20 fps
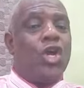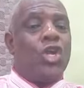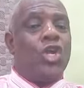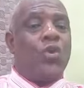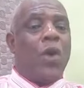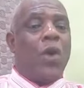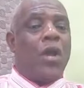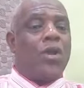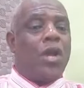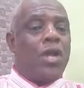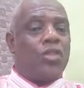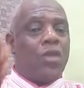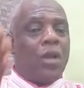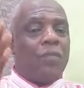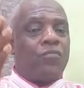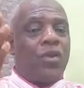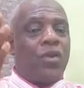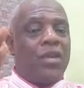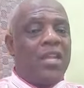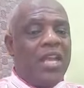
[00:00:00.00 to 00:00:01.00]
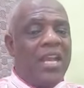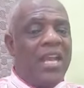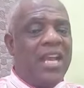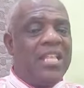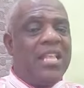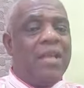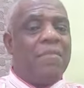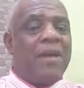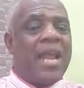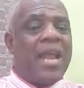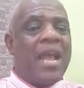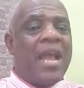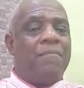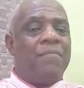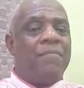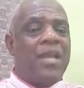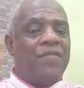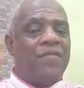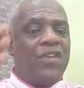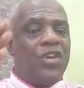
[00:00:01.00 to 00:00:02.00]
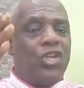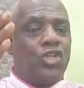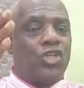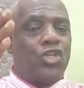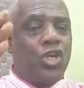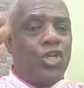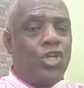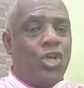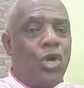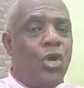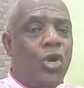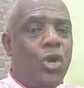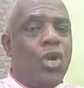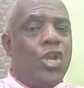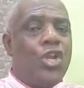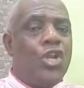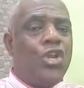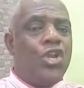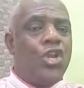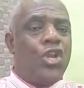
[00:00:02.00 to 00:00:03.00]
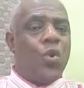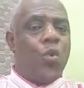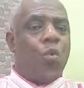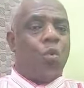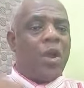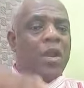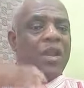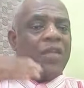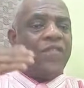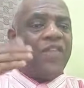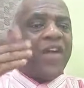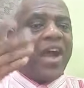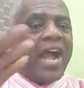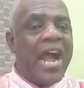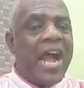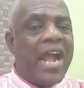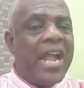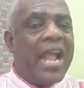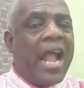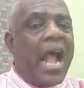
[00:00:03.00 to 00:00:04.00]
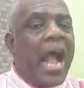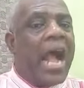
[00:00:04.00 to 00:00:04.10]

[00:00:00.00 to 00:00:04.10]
You are not up to this, but I'm giving it to you. You didn't qualify.